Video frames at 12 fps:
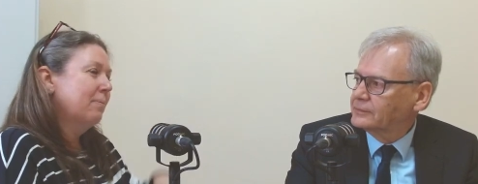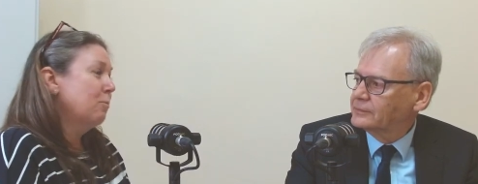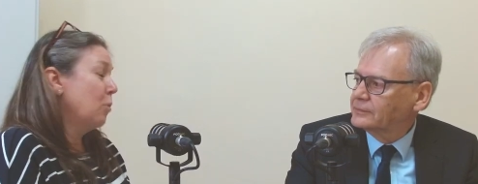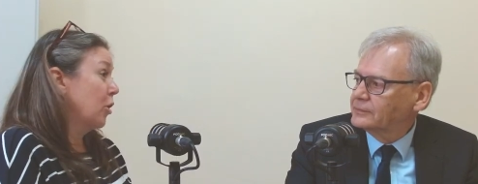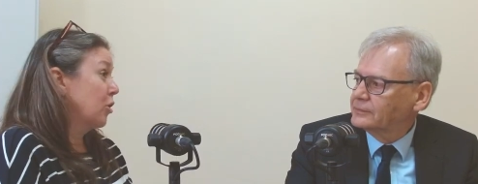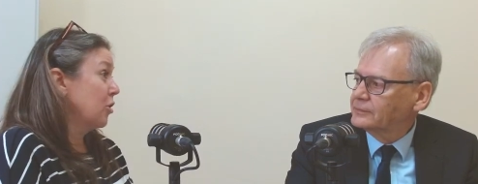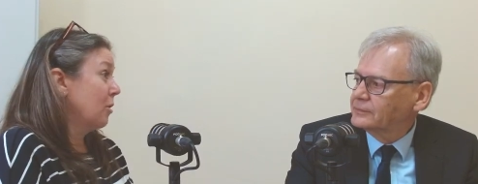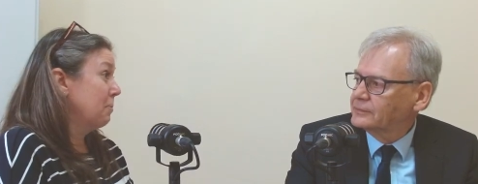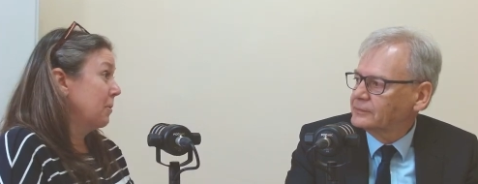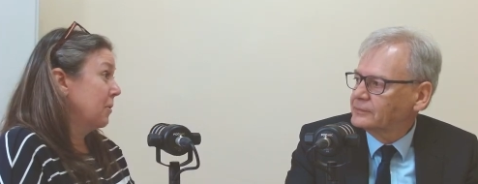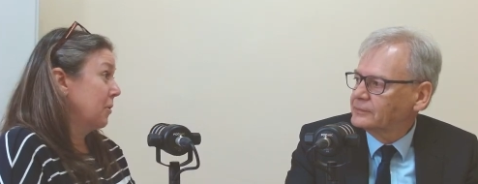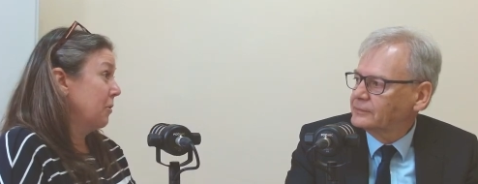
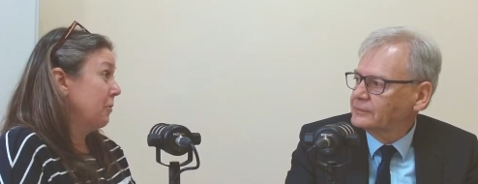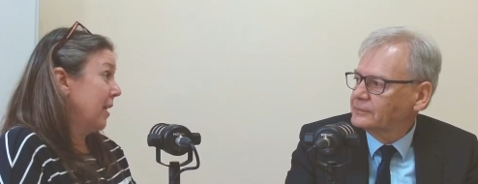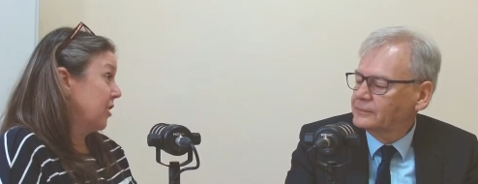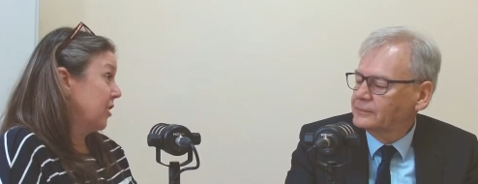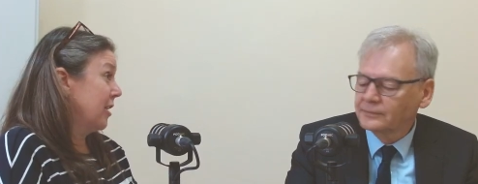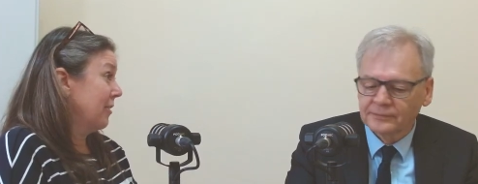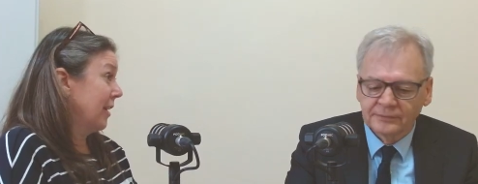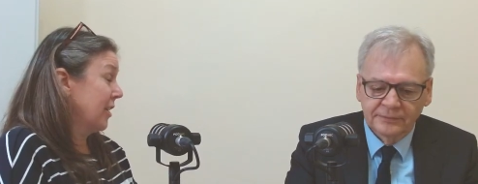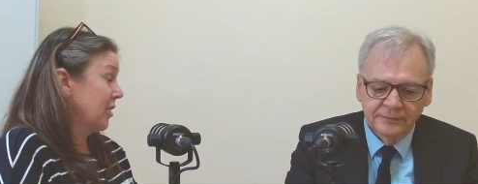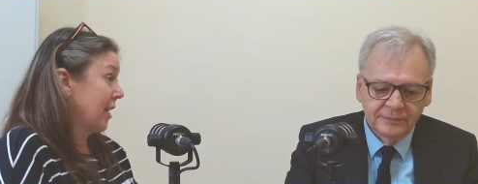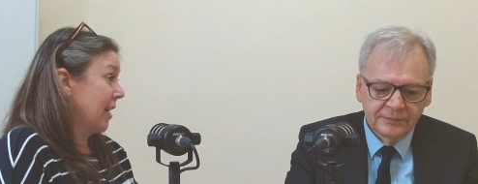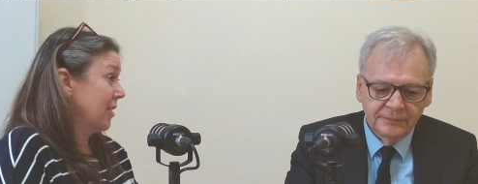Speaker 1: workshop through
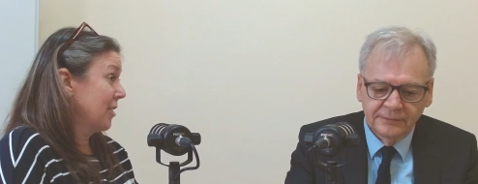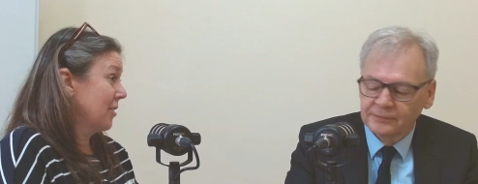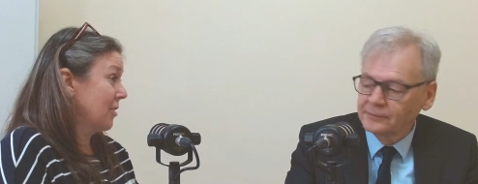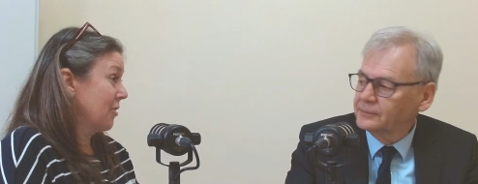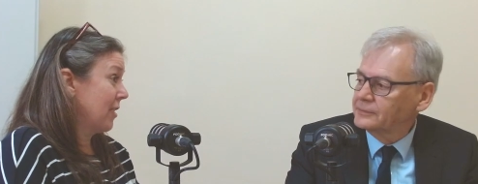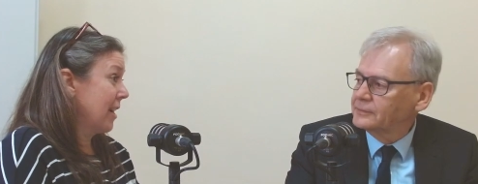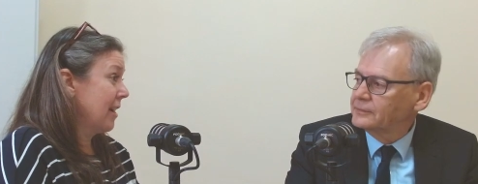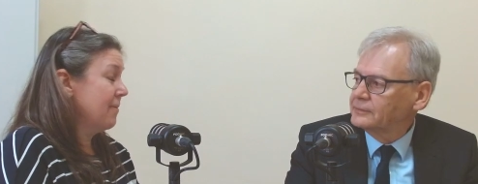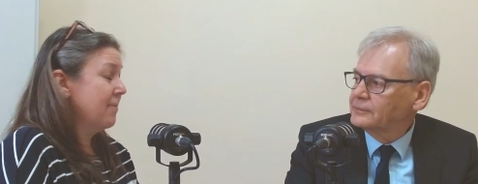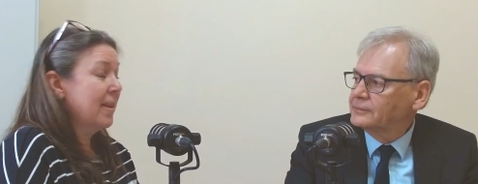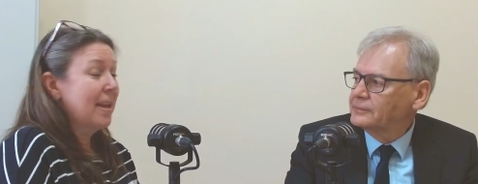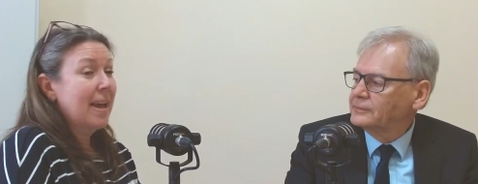Engineering Education
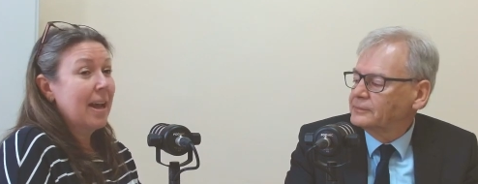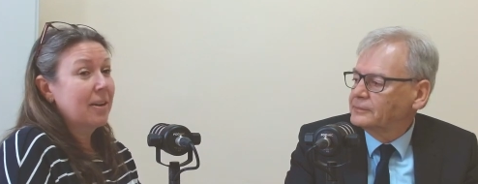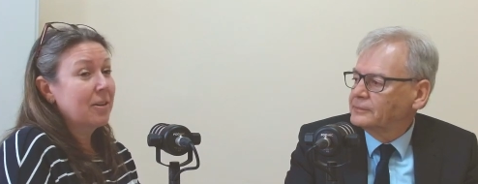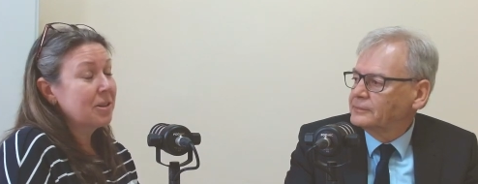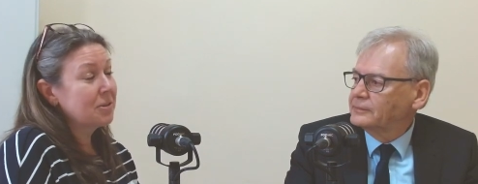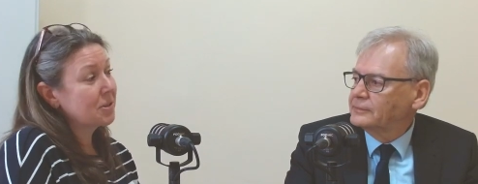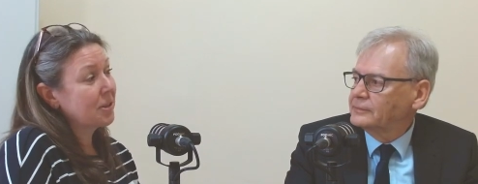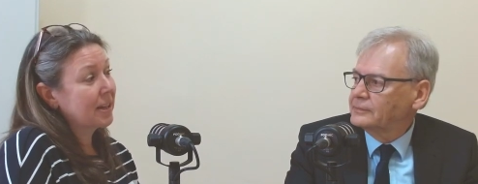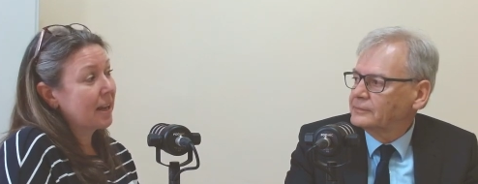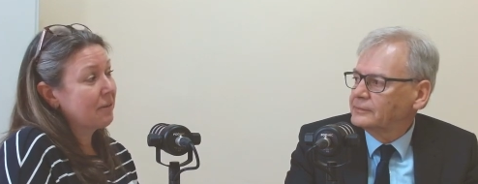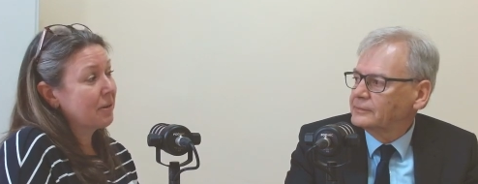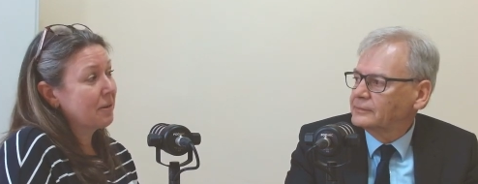Australia. And I also
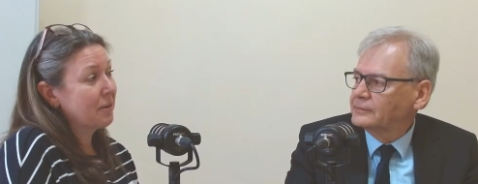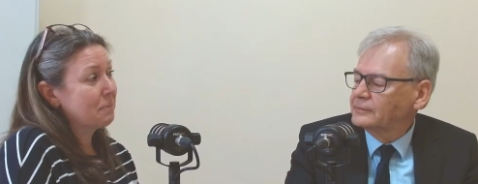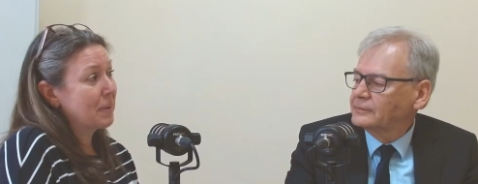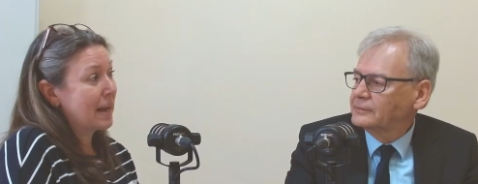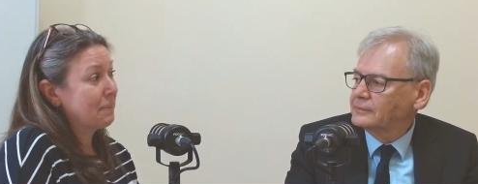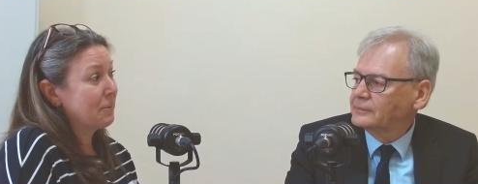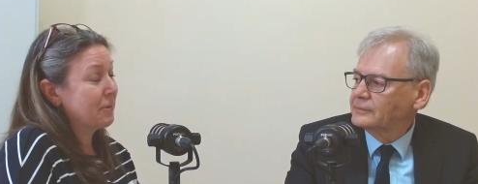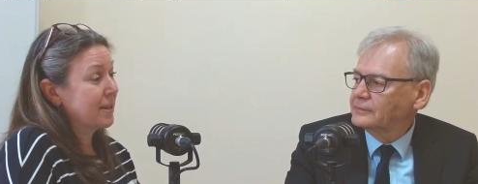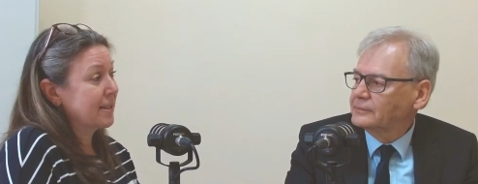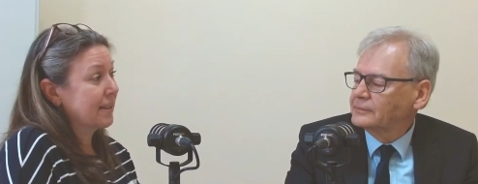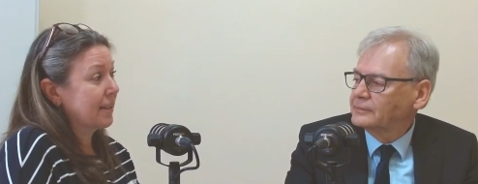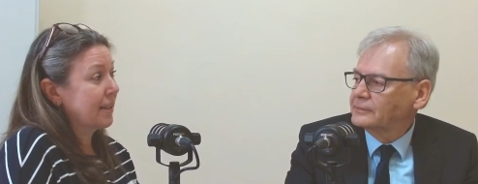gave a paper
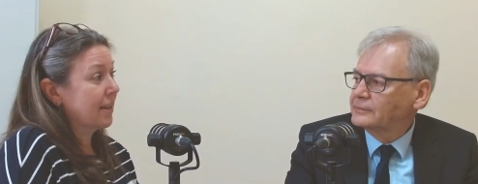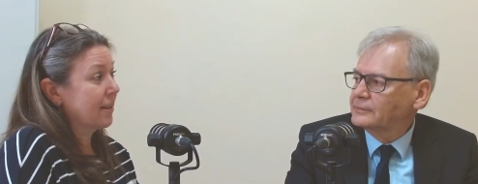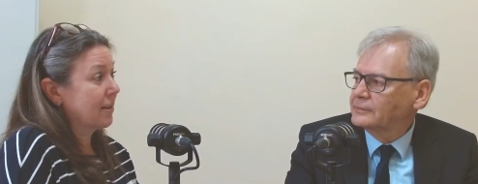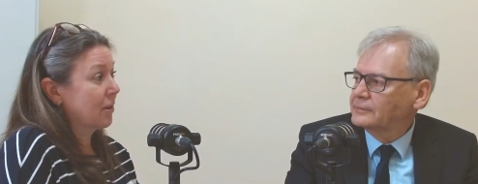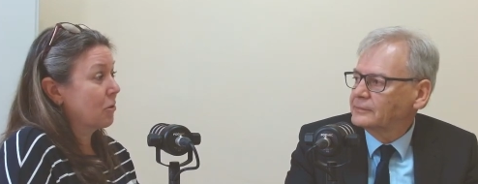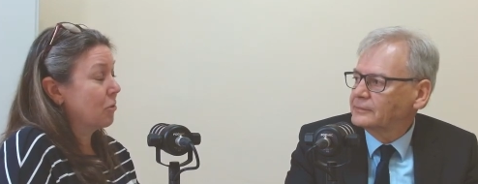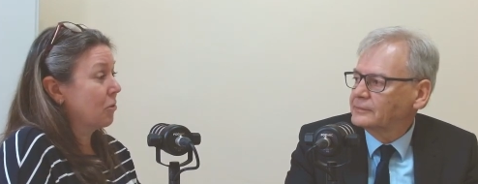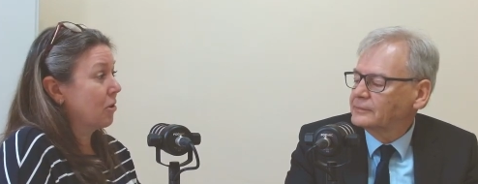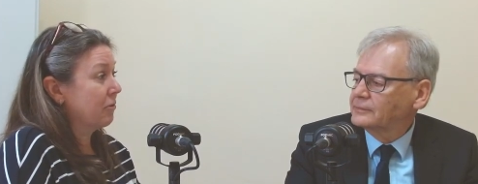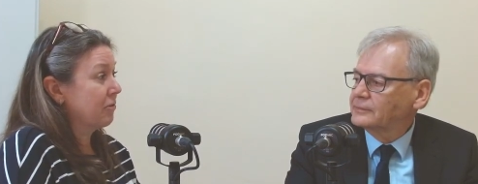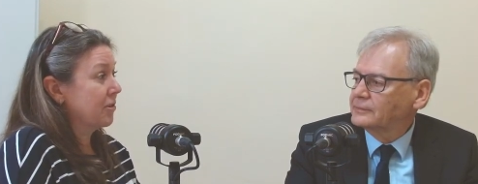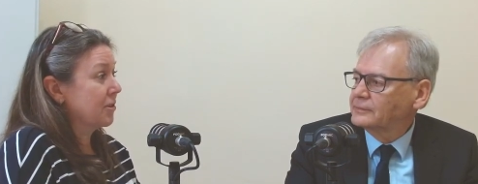recently at the Core
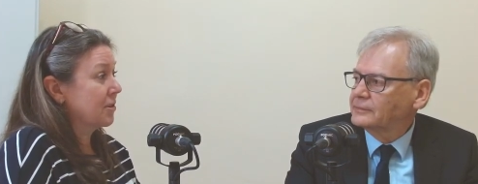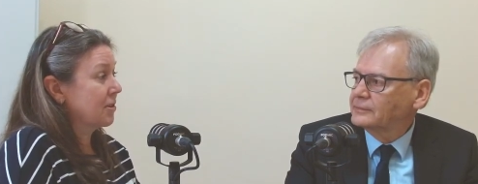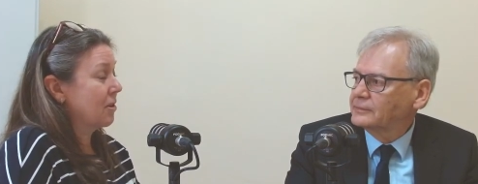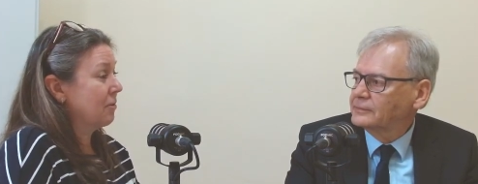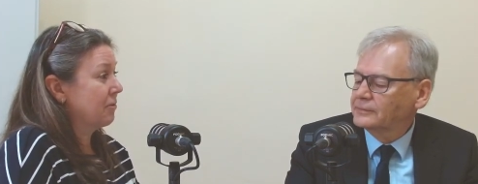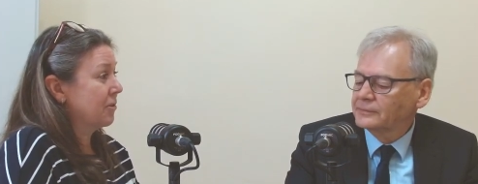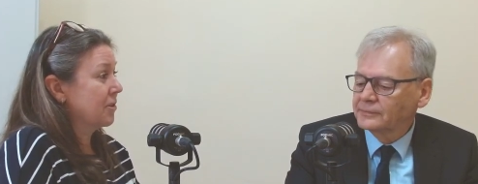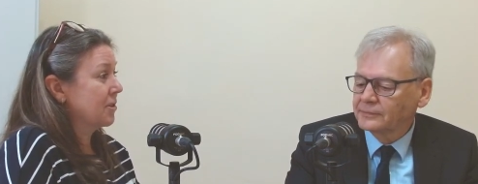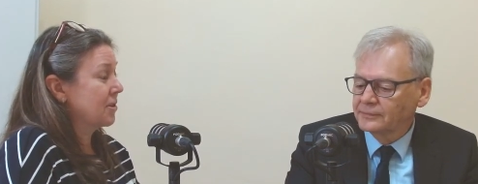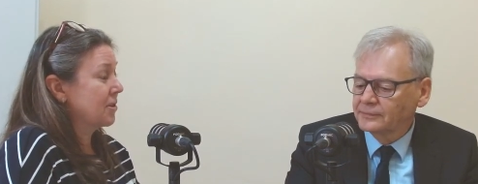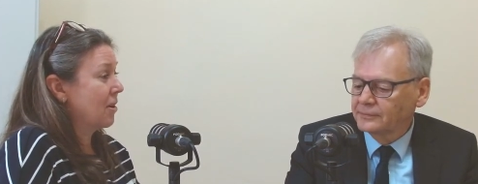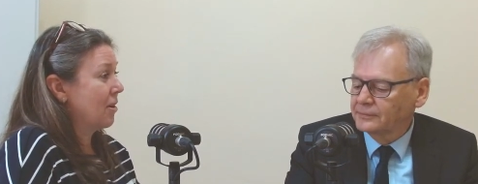Conference conference